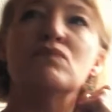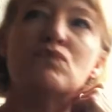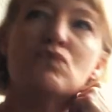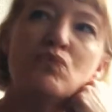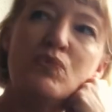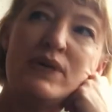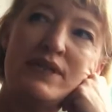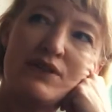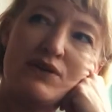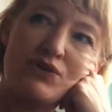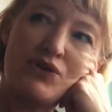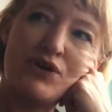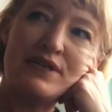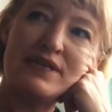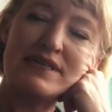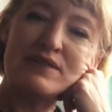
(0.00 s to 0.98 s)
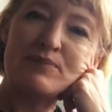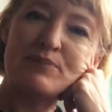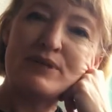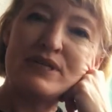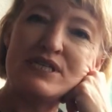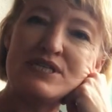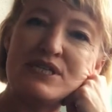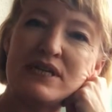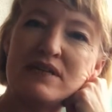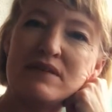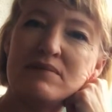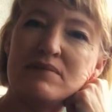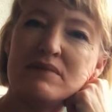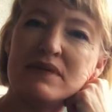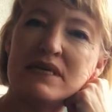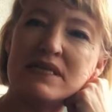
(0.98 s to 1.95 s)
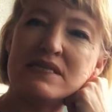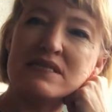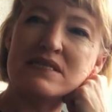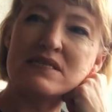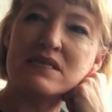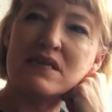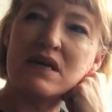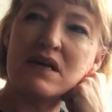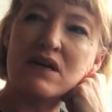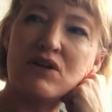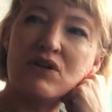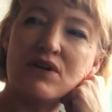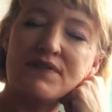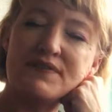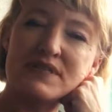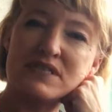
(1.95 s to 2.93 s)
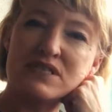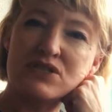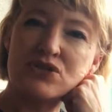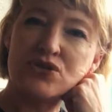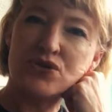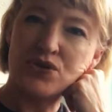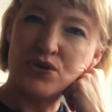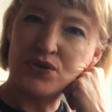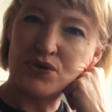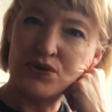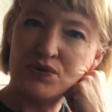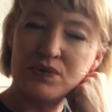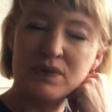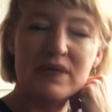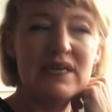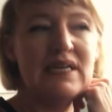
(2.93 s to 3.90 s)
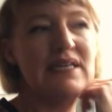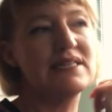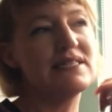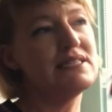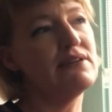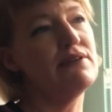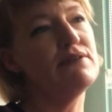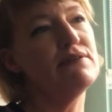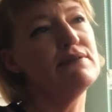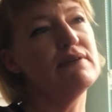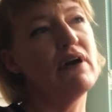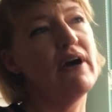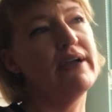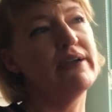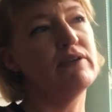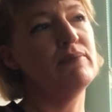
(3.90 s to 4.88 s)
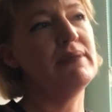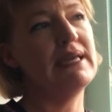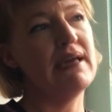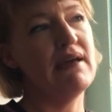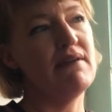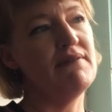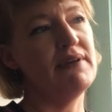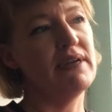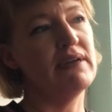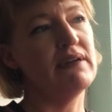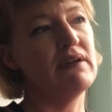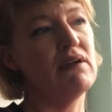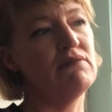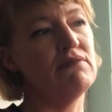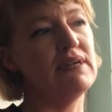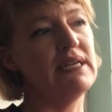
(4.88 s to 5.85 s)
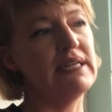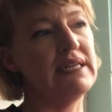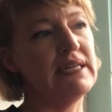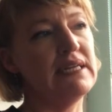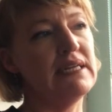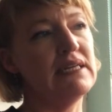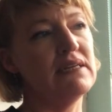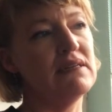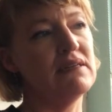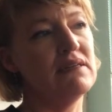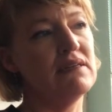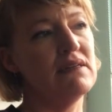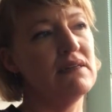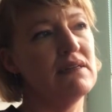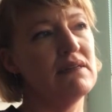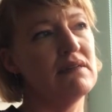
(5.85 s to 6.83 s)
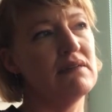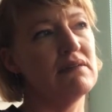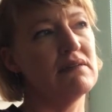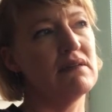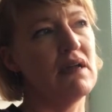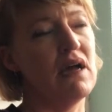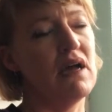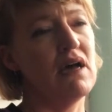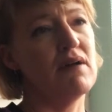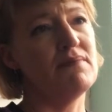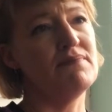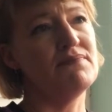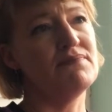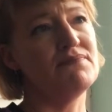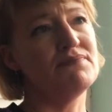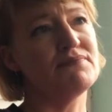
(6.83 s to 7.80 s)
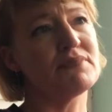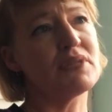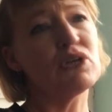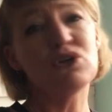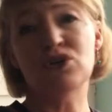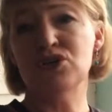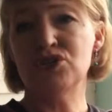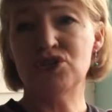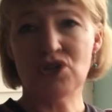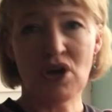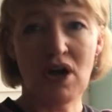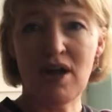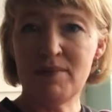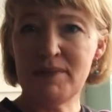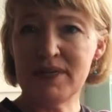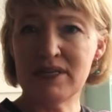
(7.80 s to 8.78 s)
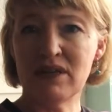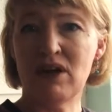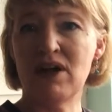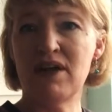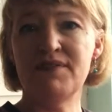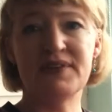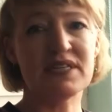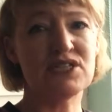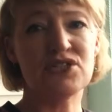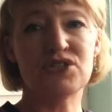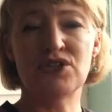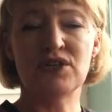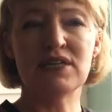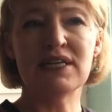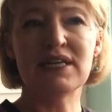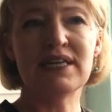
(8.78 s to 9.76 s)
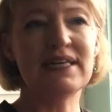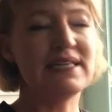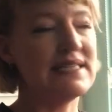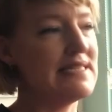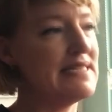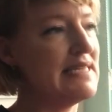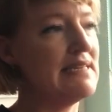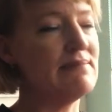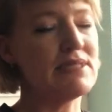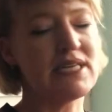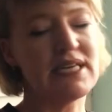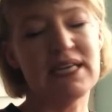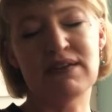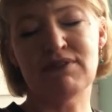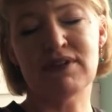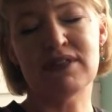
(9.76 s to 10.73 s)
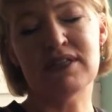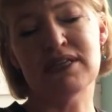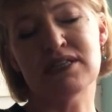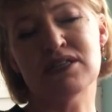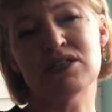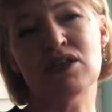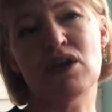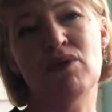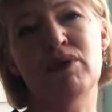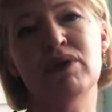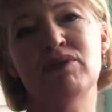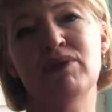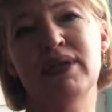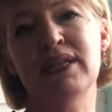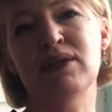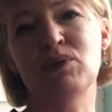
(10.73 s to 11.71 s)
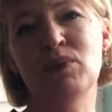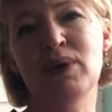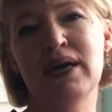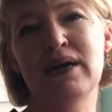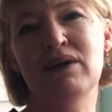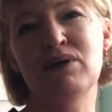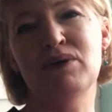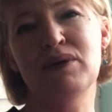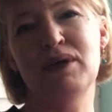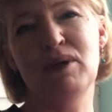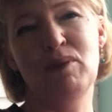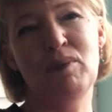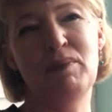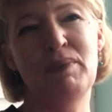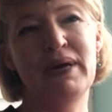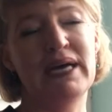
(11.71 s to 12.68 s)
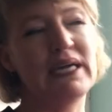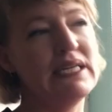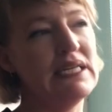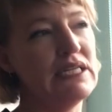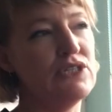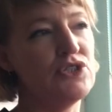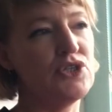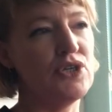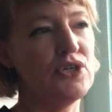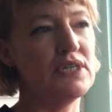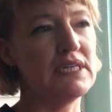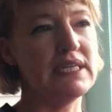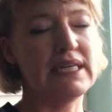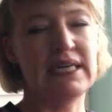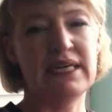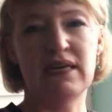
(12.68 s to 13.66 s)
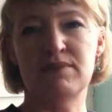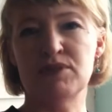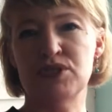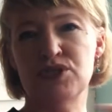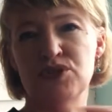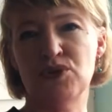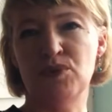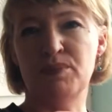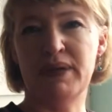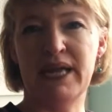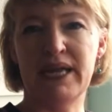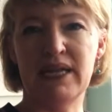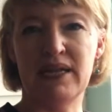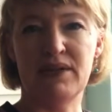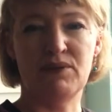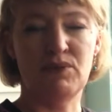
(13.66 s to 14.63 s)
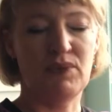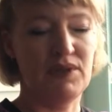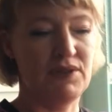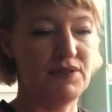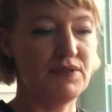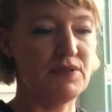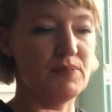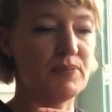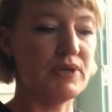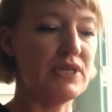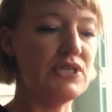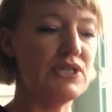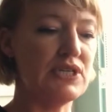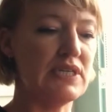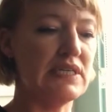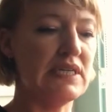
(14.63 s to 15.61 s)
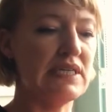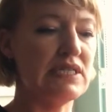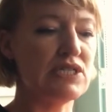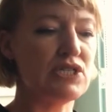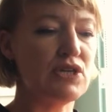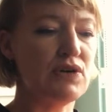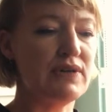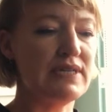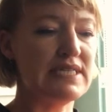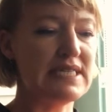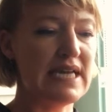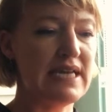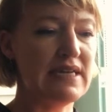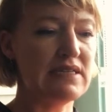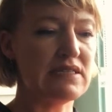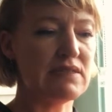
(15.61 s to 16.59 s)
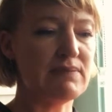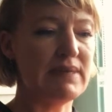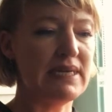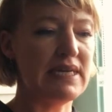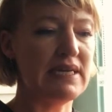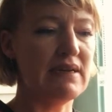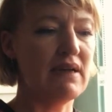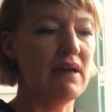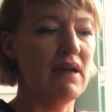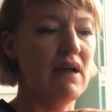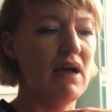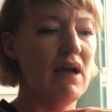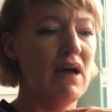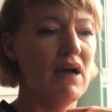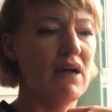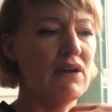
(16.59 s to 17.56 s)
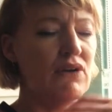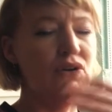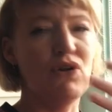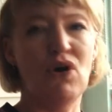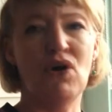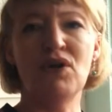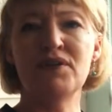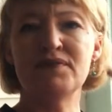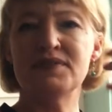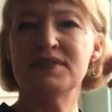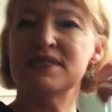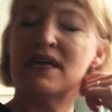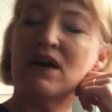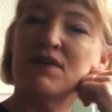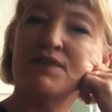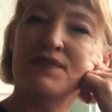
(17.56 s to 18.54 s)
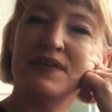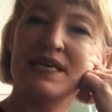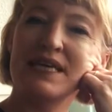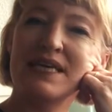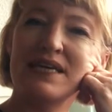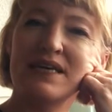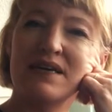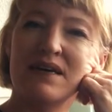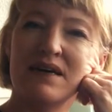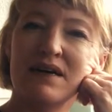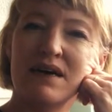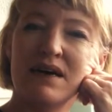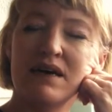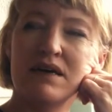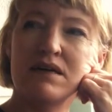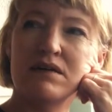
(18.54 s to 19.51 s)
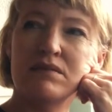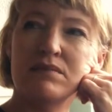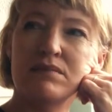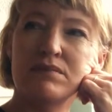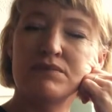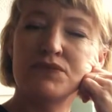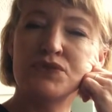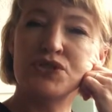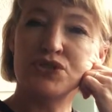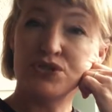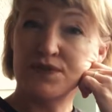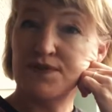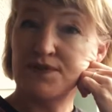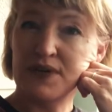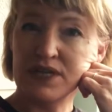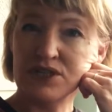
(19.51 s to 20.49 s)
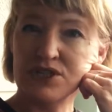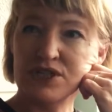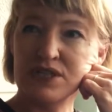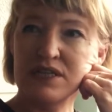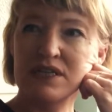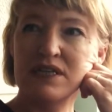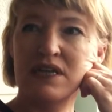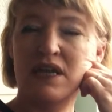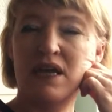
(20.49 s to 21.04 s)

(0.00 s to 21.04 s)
With chronic depression, a lot of it's internal, so I could be having a really good time in life. Externally it seems like everything's going really well, but internally I'm still battling with depression, and so it takes me a lot of self-care just to function.